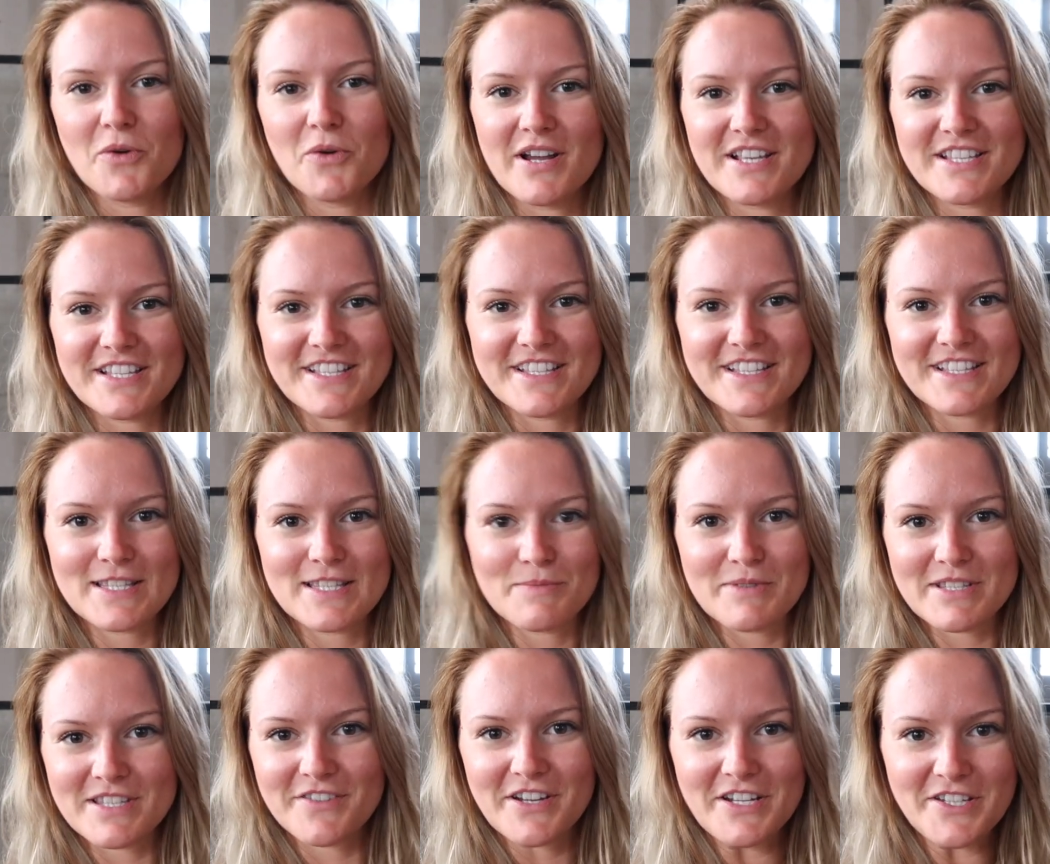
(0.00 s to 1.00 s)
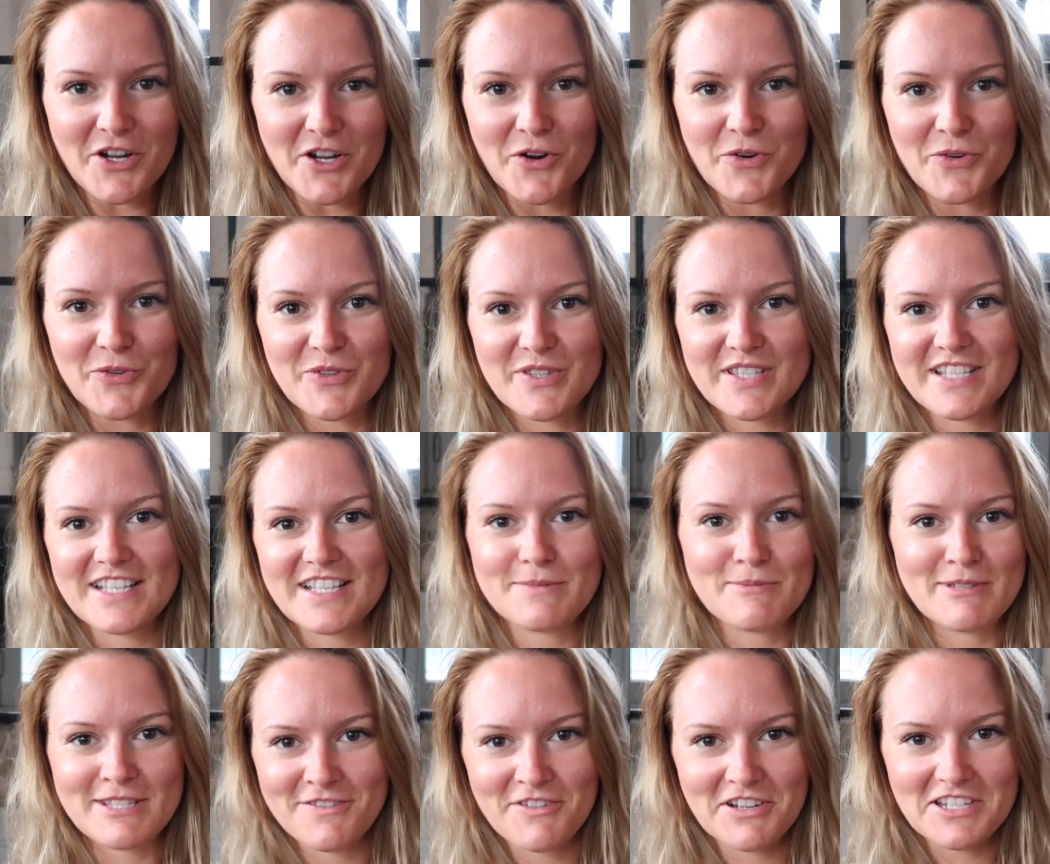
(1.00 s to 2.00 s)
noises and specific tones at
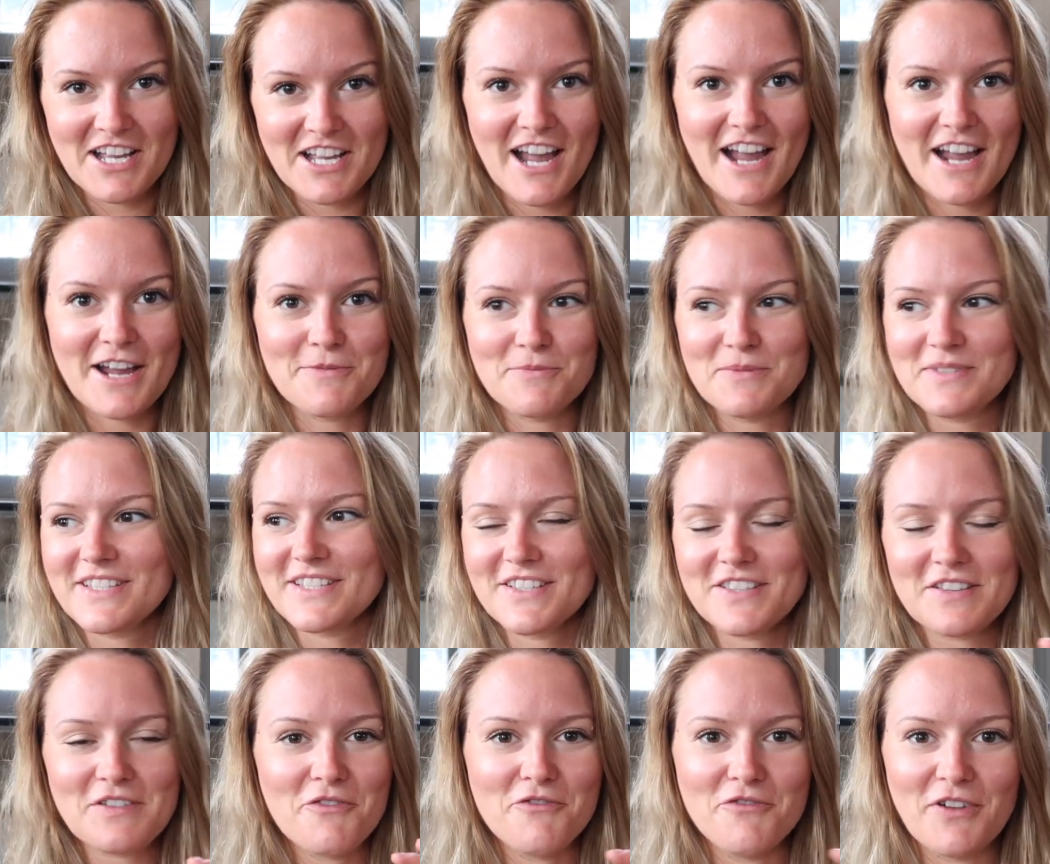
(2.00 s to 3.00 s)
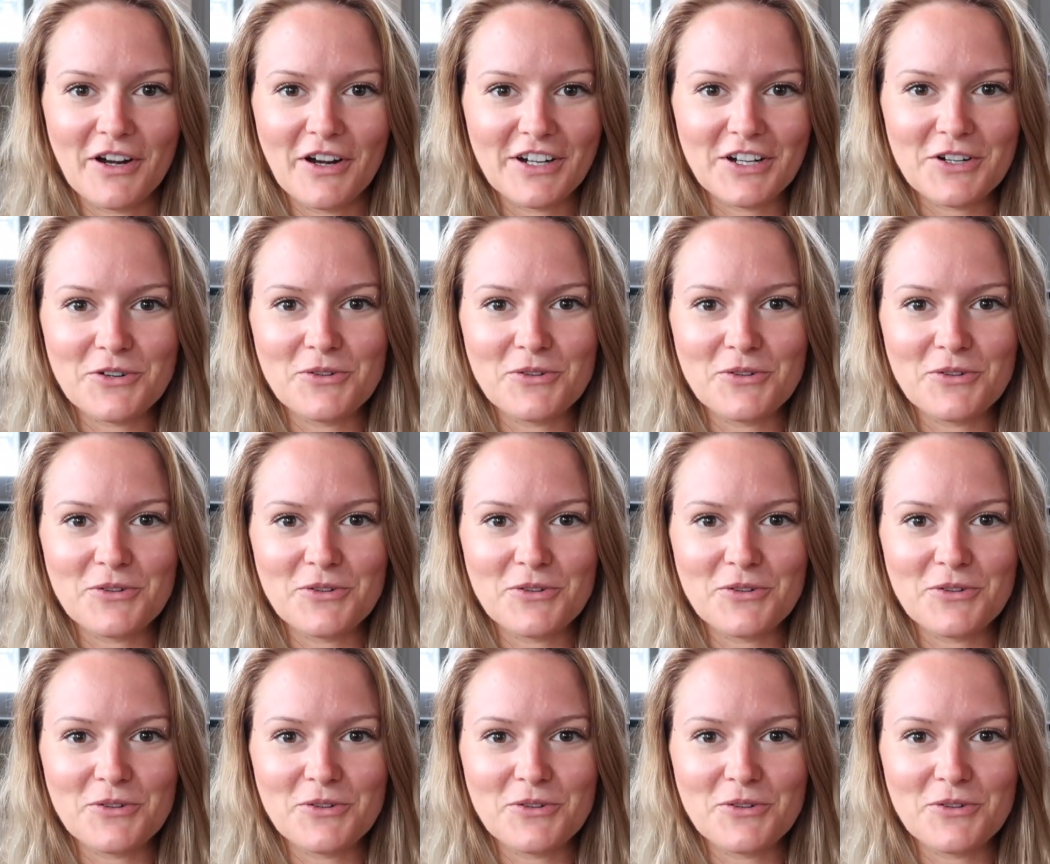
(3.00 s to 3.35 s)
specific times. Very